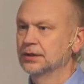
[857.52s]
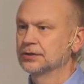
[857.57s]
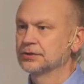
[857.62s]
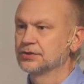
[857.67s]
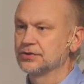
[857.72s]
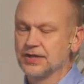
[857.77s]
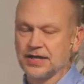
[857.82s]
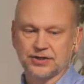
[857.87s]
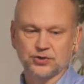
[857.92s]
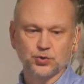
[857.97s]

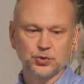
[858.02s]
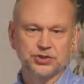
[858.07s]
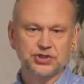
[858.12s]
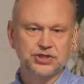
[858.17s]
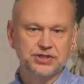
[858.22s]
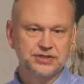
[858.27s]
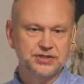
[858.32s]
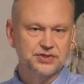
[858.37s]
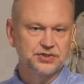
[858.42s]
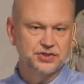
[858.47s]
So that's what
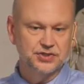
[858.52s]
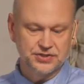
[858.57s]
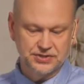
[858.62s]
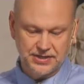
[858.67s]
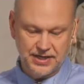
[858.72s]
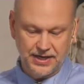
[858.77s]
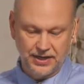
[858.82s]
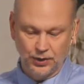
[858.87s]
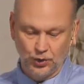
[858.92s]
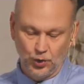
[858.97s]
Jesus is
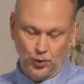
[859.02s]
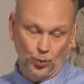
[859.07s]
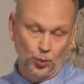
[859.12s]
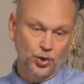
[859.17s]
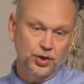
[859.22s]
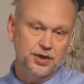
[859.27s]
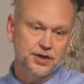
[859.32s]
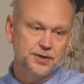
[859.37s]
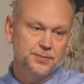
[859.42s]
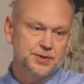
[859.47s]
saying.
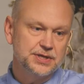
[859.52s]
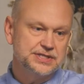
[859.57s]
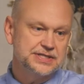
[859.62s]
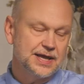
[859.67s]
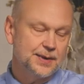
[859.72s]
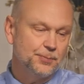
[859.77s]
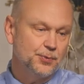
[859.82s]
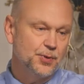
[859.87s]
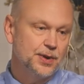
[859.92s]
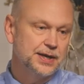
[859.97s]
We're going to be
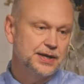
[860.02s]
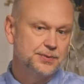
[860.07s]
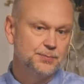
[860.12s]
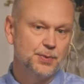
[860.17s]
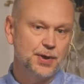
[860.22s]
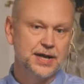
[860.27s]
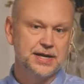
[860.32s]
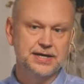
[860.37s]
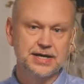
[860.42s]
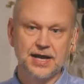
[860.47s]
separated
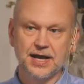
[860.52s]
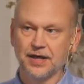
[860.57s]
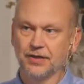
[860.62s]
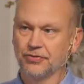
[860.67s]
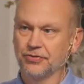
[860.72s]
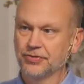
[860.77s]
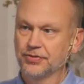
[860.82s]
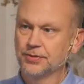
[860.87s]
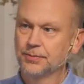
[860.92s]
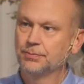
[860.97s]
by
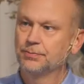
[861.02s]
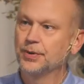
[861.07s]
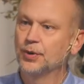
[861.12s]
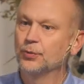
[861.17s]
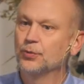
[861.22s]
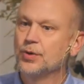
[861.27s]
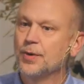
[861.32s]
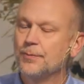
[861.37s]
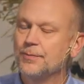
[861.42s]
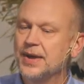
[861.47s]
death,
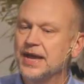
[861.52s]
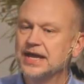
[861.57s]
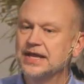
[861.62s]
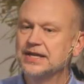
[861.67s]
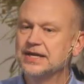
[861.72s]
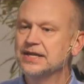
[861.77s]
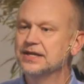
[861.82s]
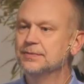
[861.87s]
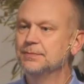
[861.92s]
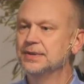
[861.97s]
but
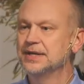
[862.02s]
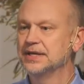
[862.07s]
remain in